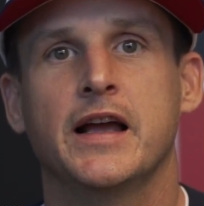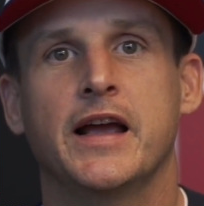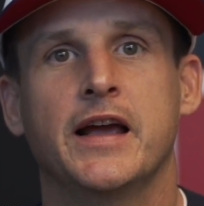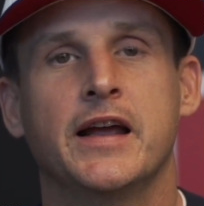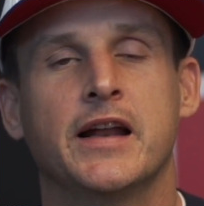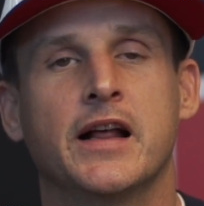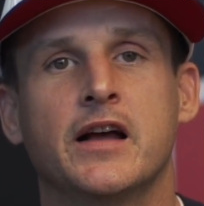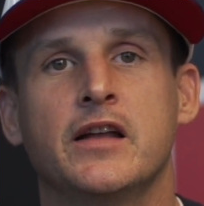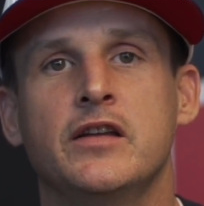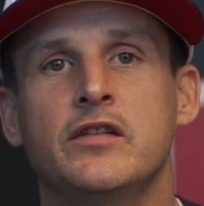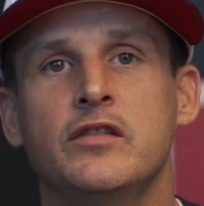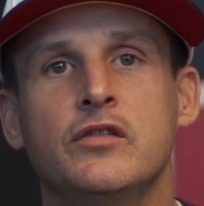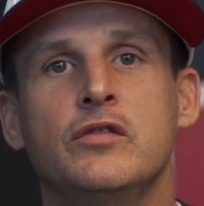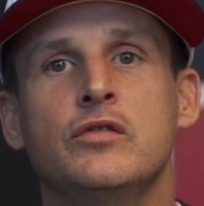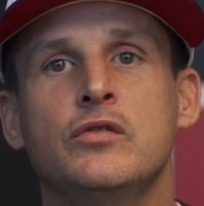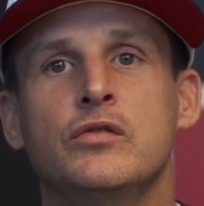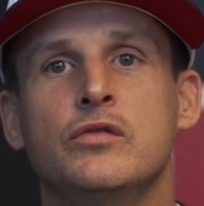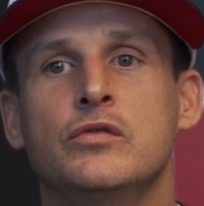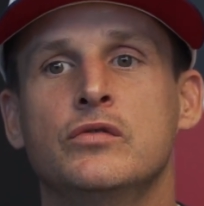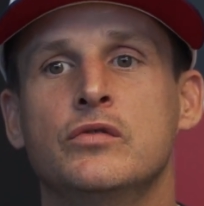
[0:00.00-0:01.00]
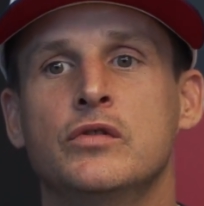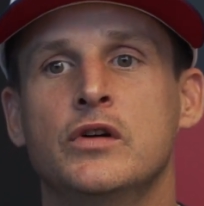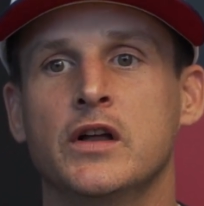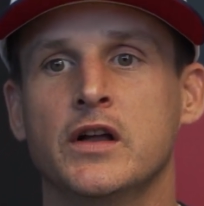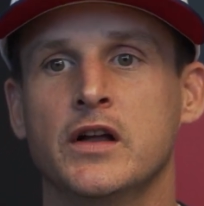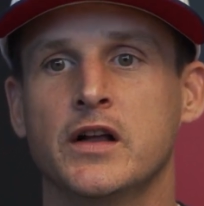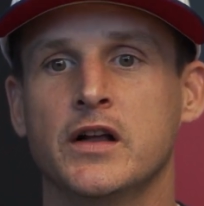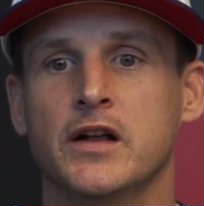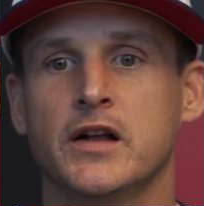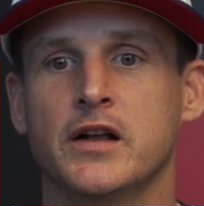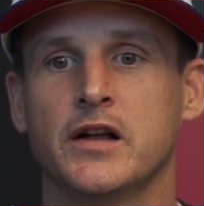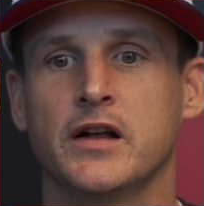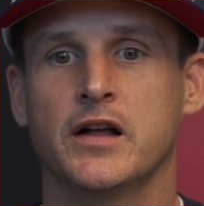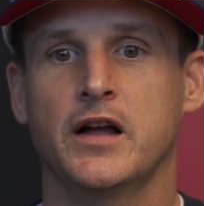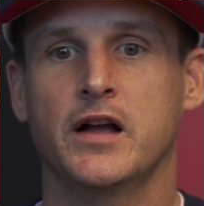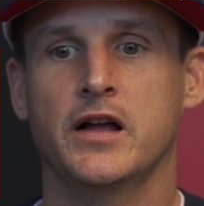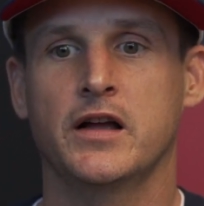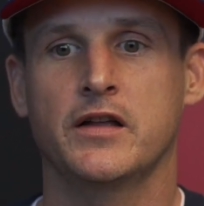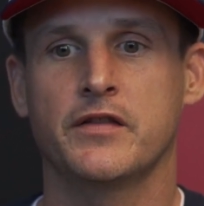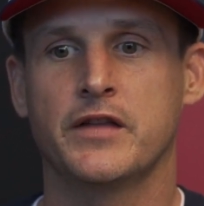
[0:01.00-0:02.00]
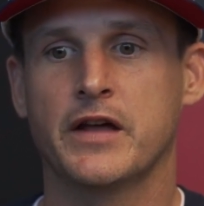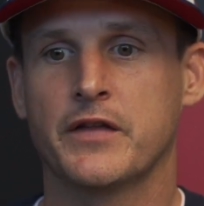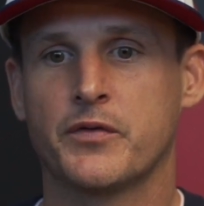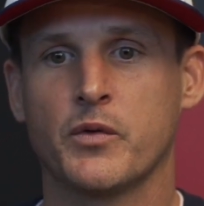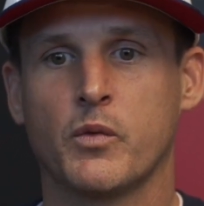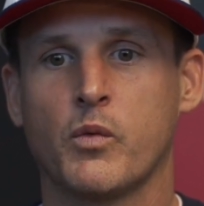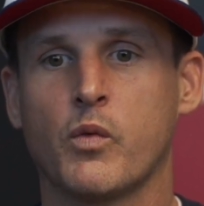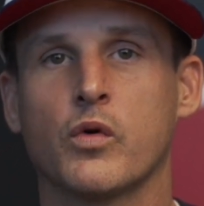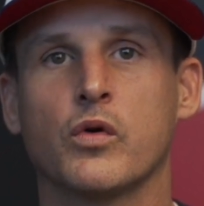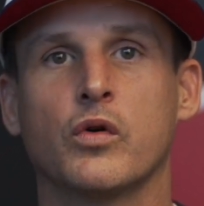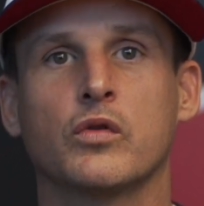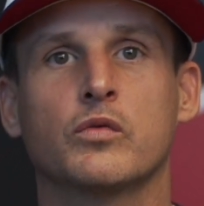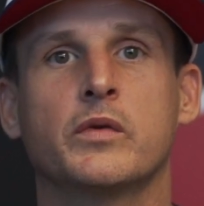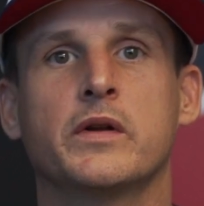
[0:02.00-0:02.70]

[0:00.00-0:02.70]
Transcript: And I knew that the world